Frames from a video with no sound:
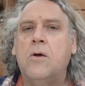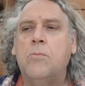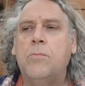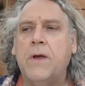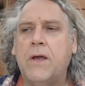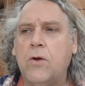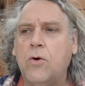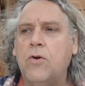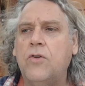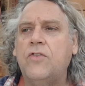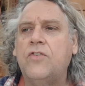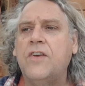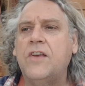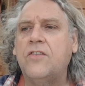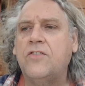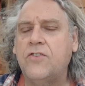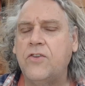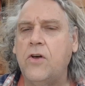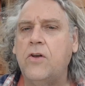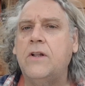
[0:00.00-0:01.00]
because it
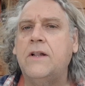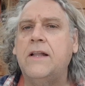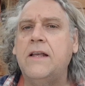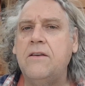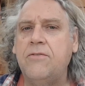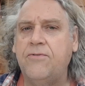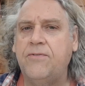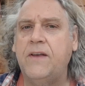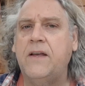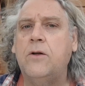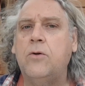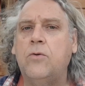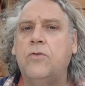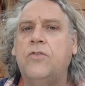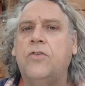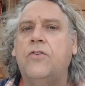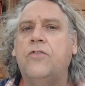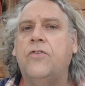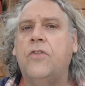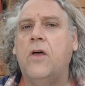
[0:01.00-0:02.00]
certainly
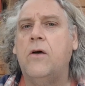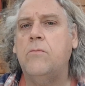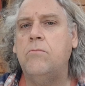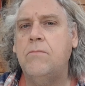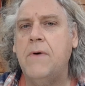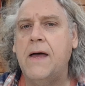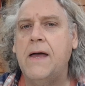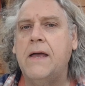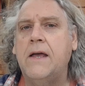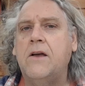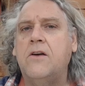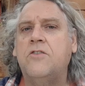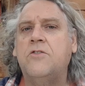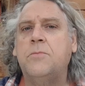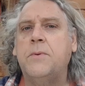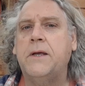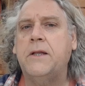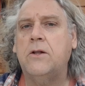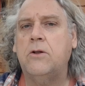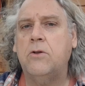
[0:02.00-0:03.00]
feels as though May has
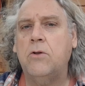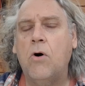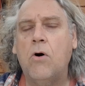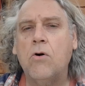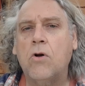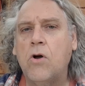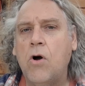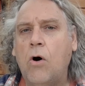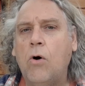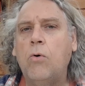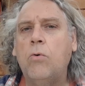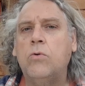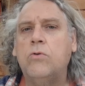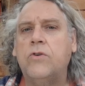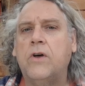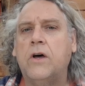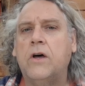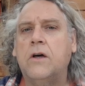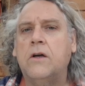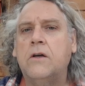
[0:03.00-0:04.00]
been a lot
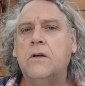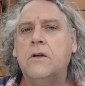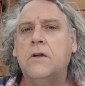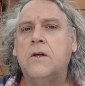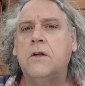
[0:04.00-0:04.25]
colder,